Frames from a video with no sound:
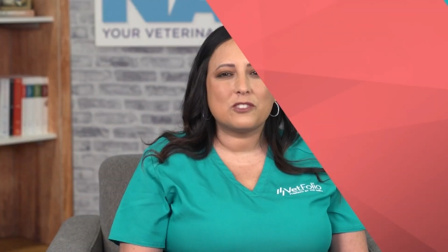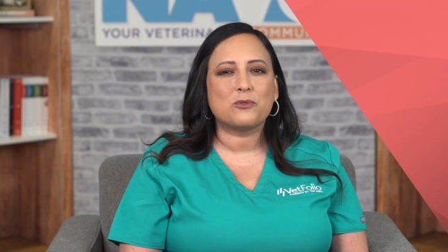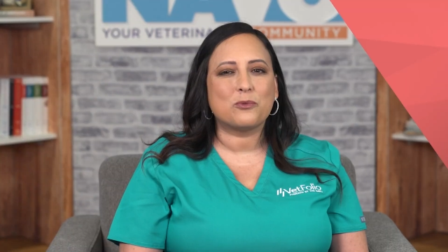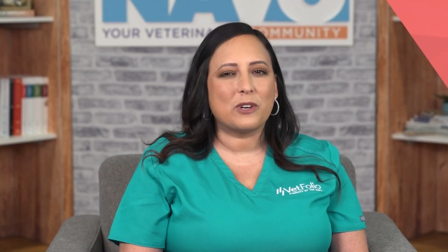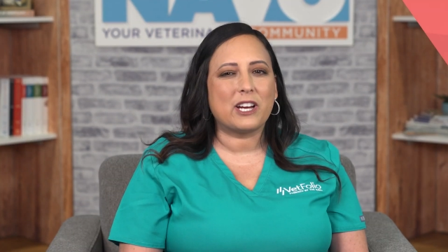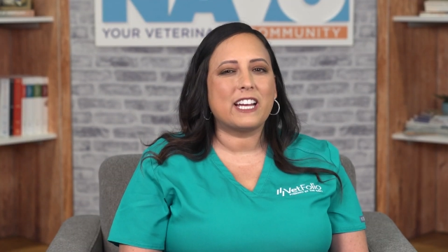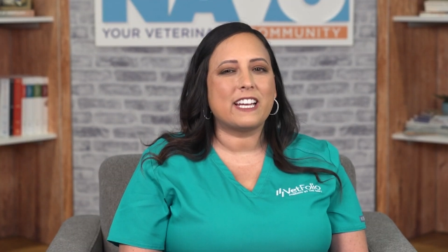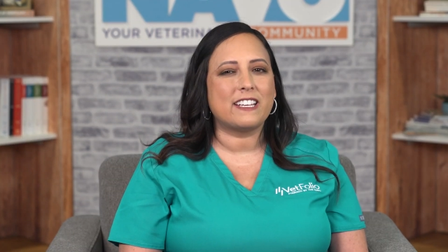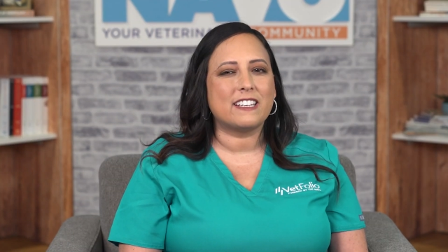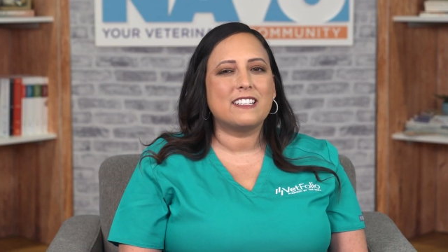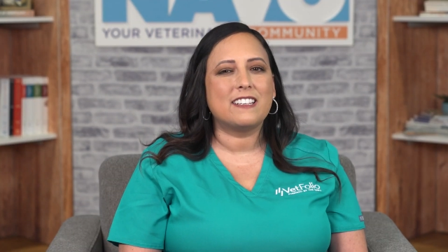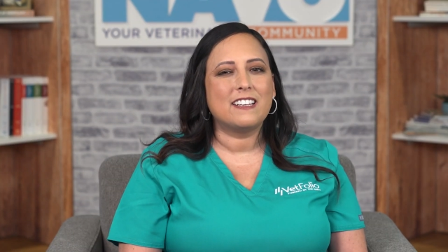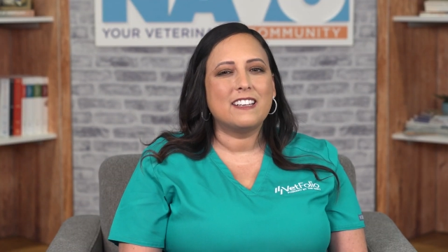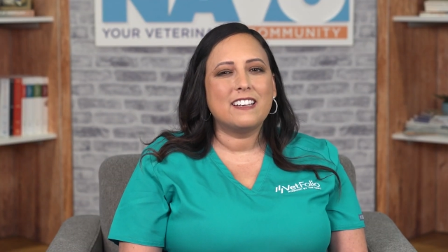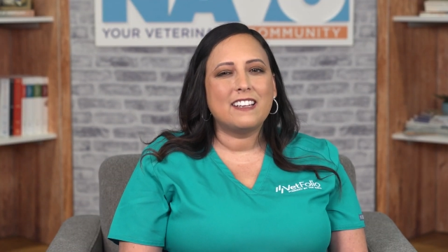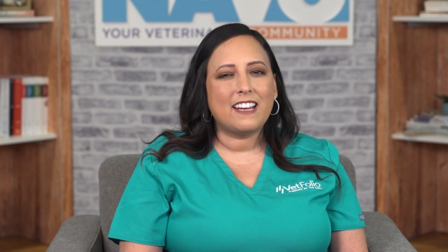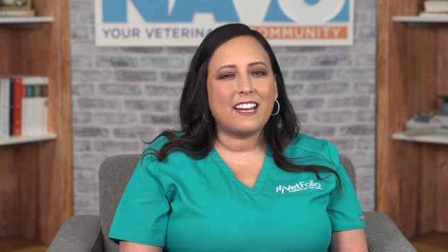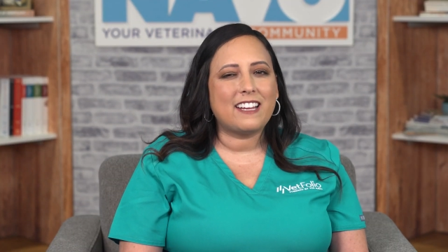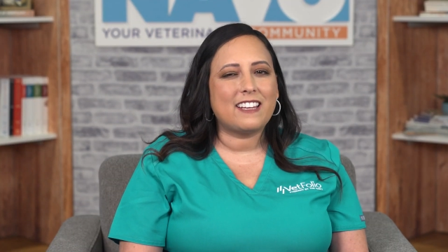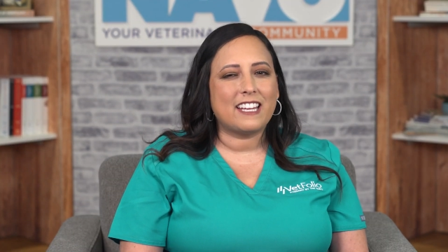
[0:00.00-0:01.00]
Right.
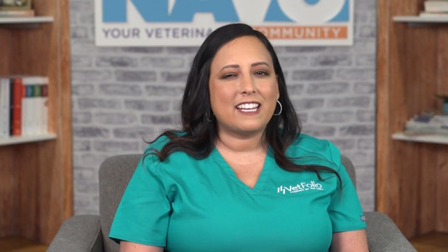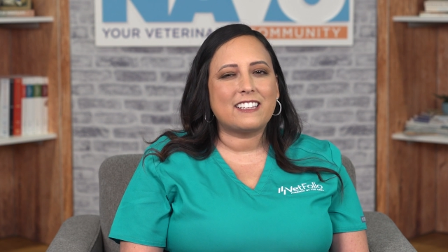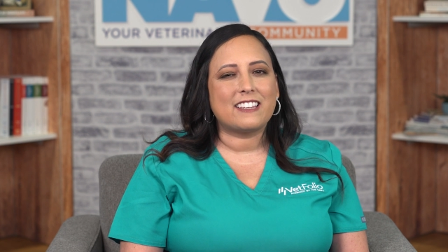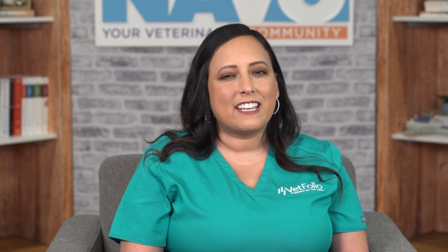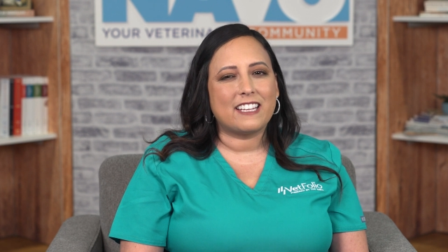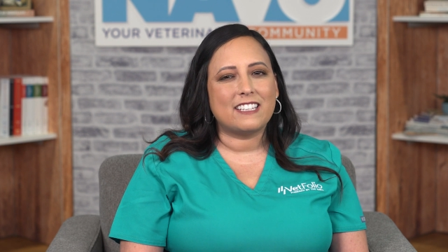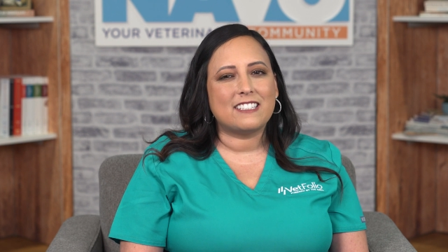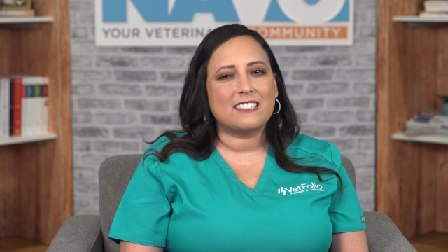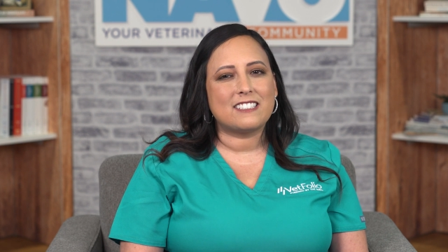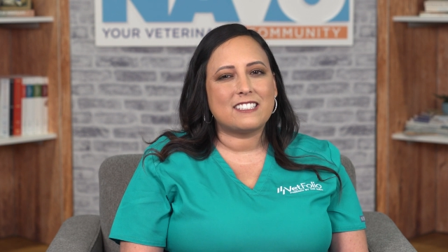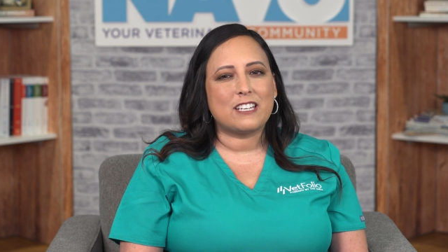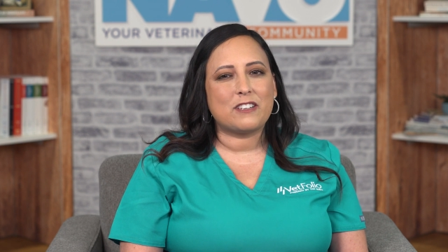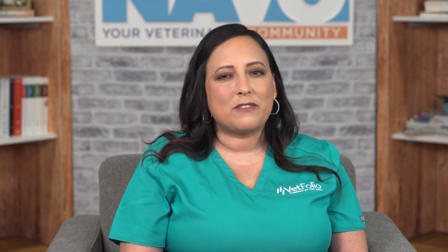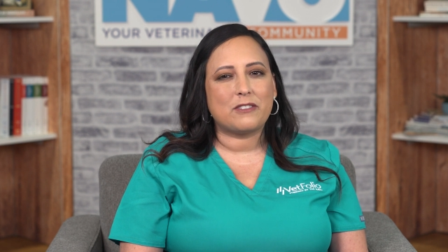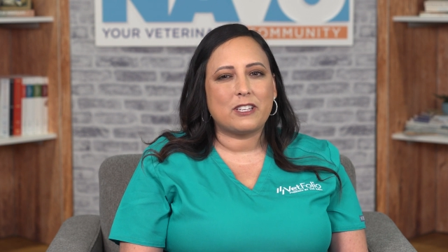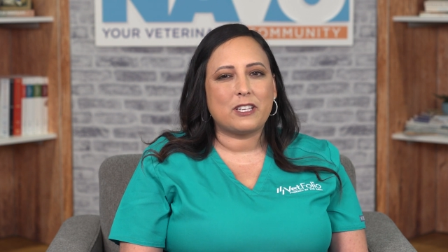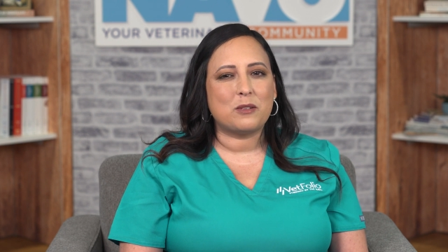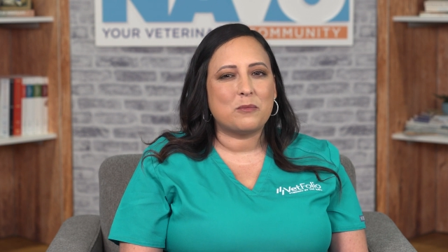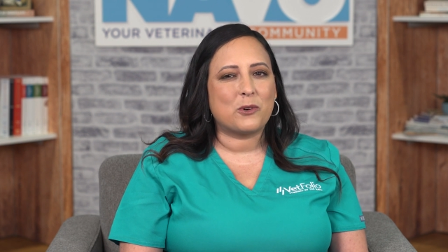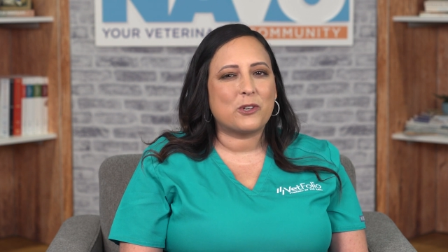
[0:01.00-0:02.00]
I like that. It's
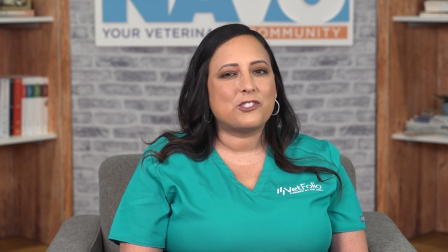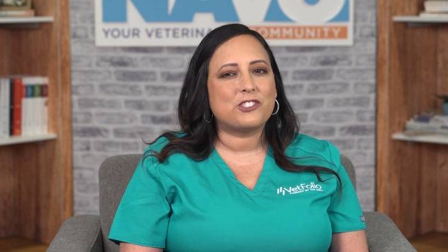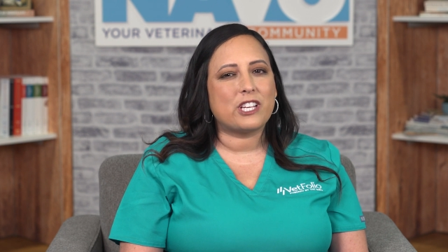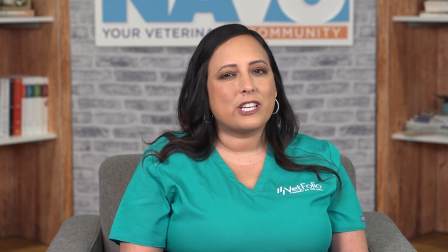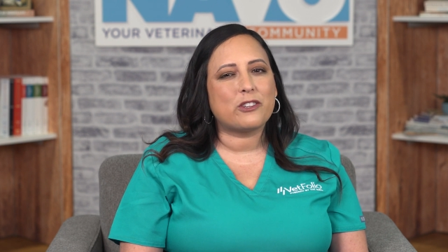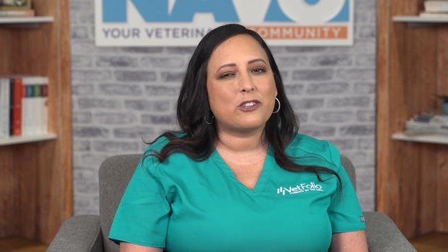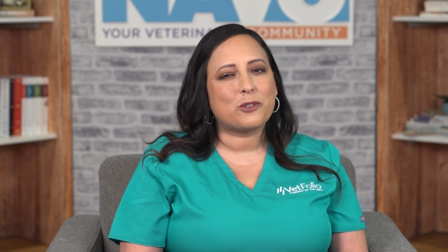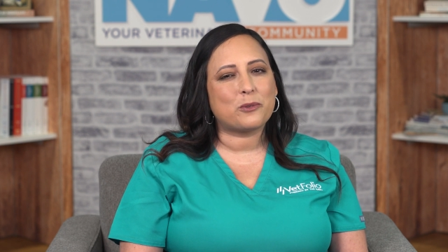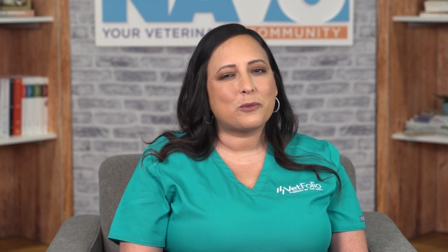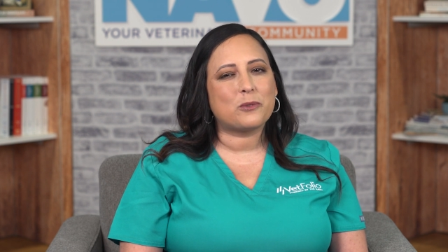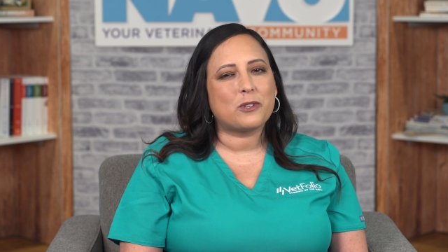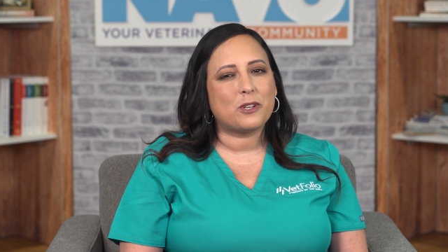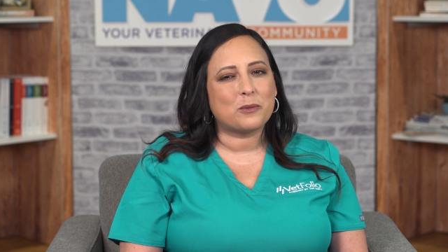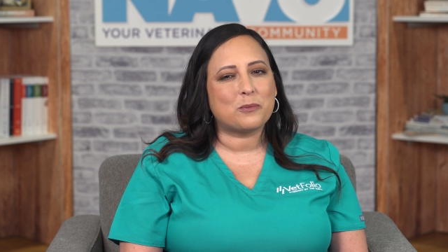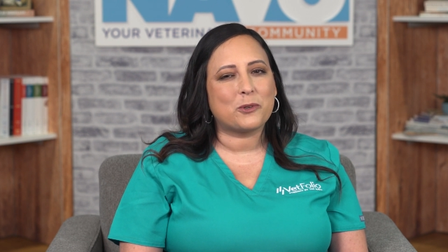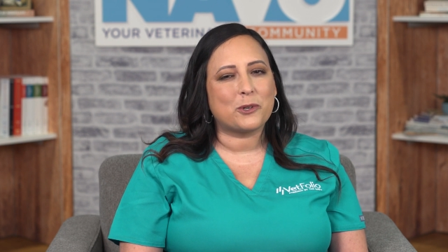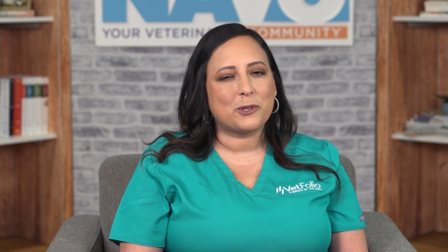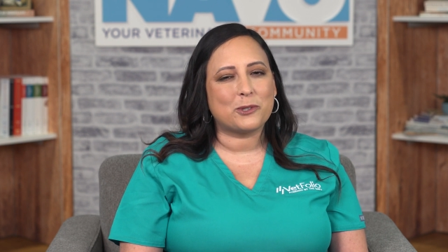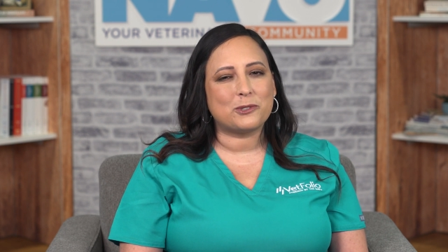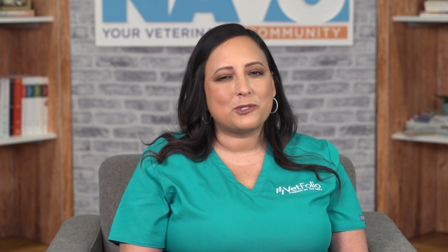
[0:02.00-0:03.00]
definitely a more gentler
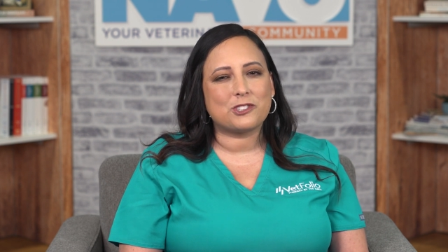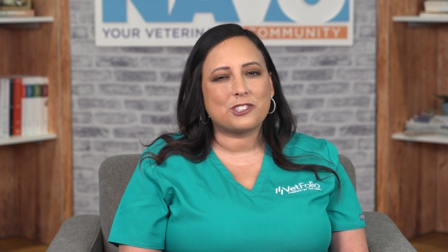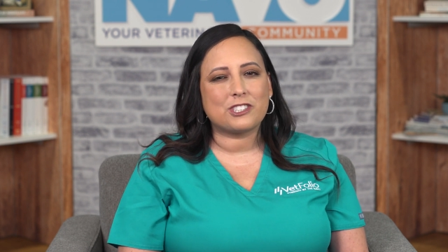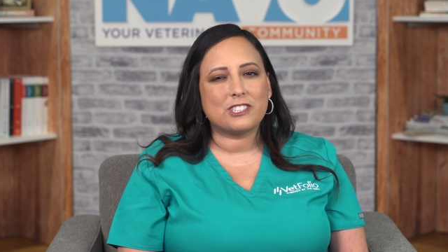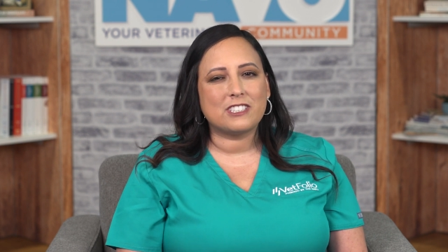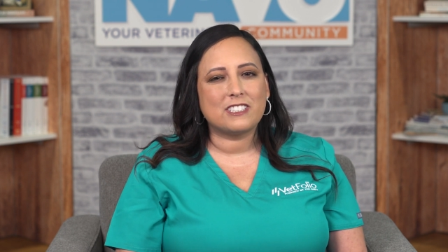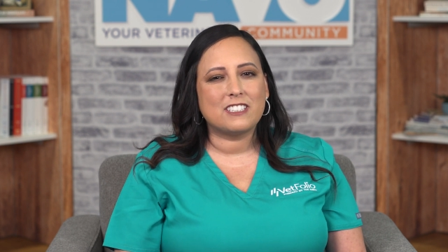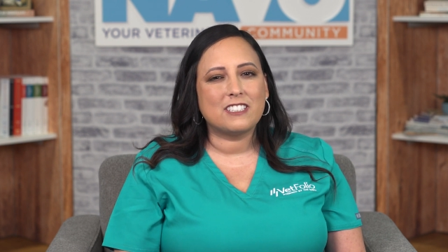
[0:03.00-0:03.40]
approach.